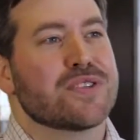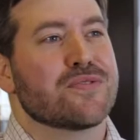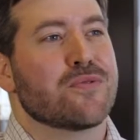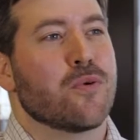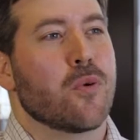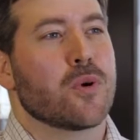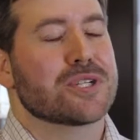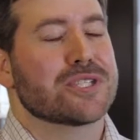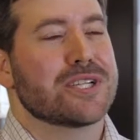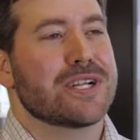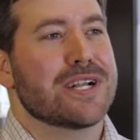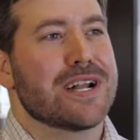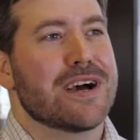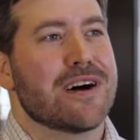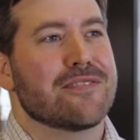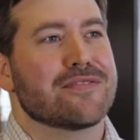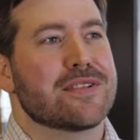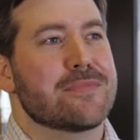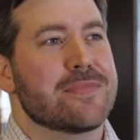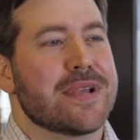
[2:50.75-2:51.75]
fortunate
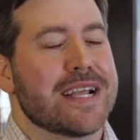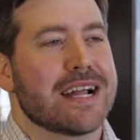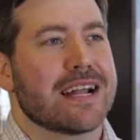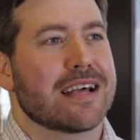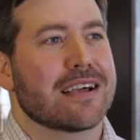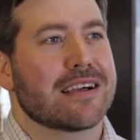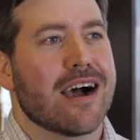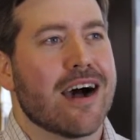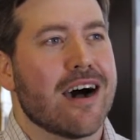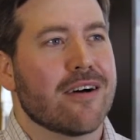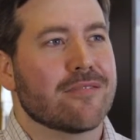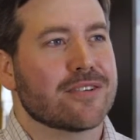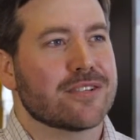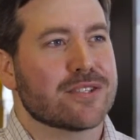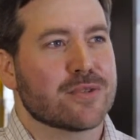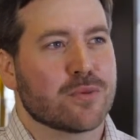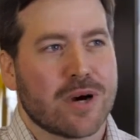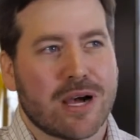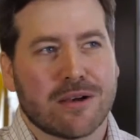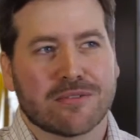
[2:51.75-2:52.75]
enough to be at a
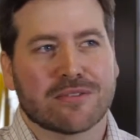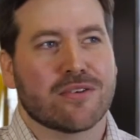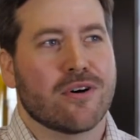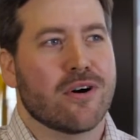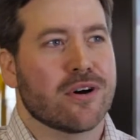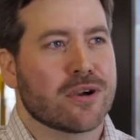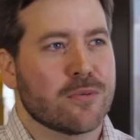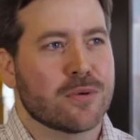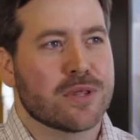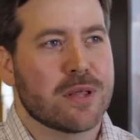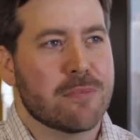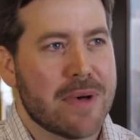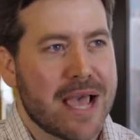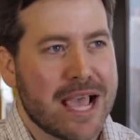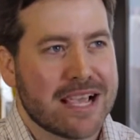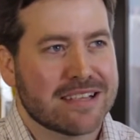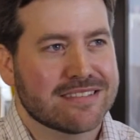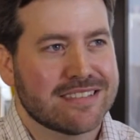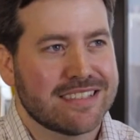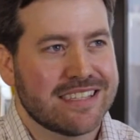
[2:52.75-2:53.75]
conference where I was talking with a
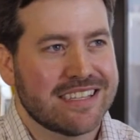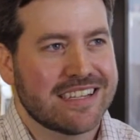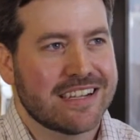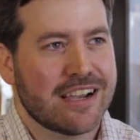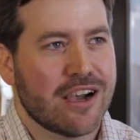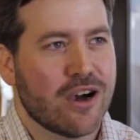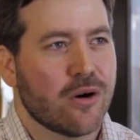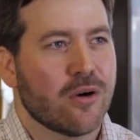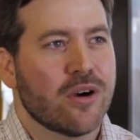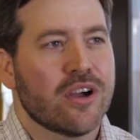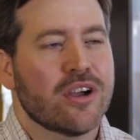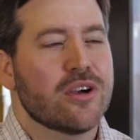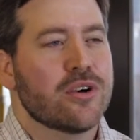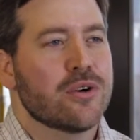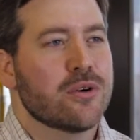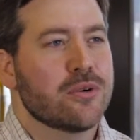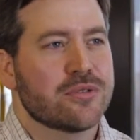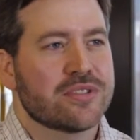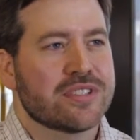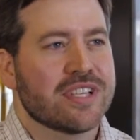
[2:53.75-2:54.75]
bank CEO
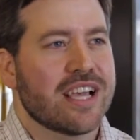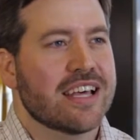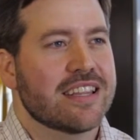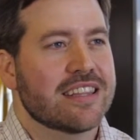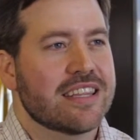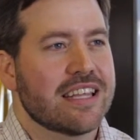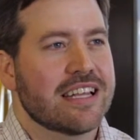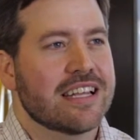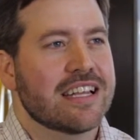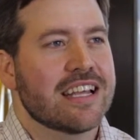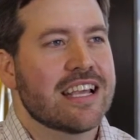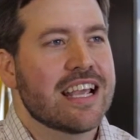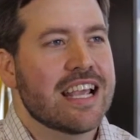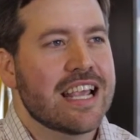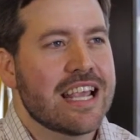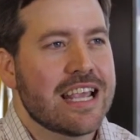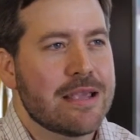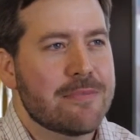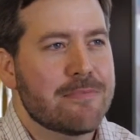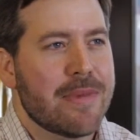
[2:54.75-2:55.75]
who said that
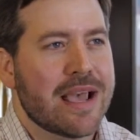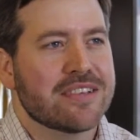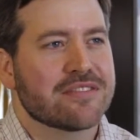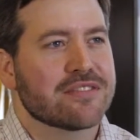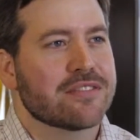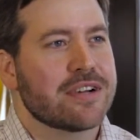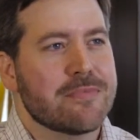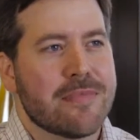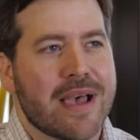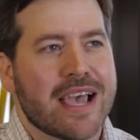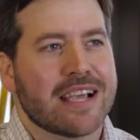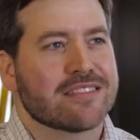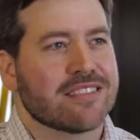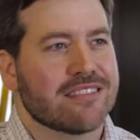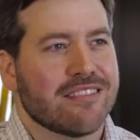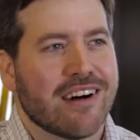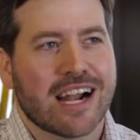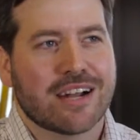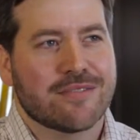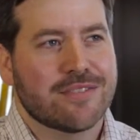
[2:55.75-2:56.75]
he basically makes a
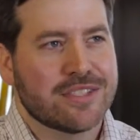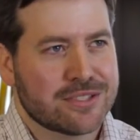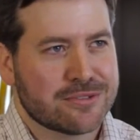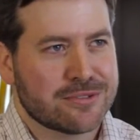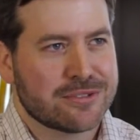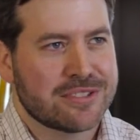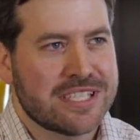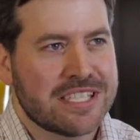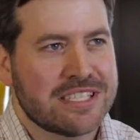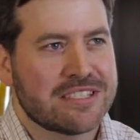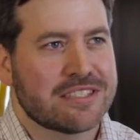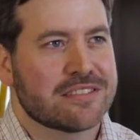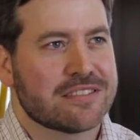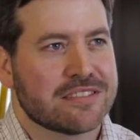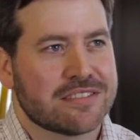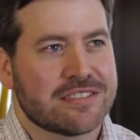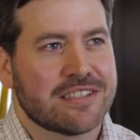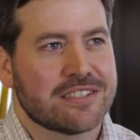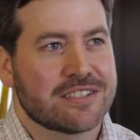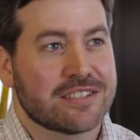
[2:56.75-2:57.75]
lot of his strategic
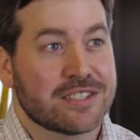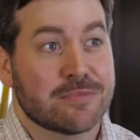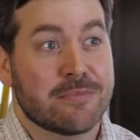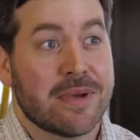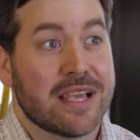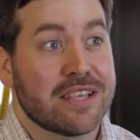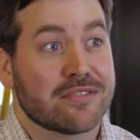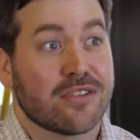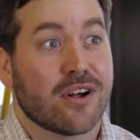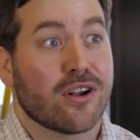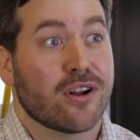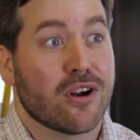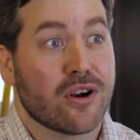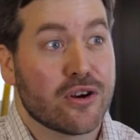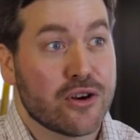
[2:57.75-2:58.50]
decisions based on our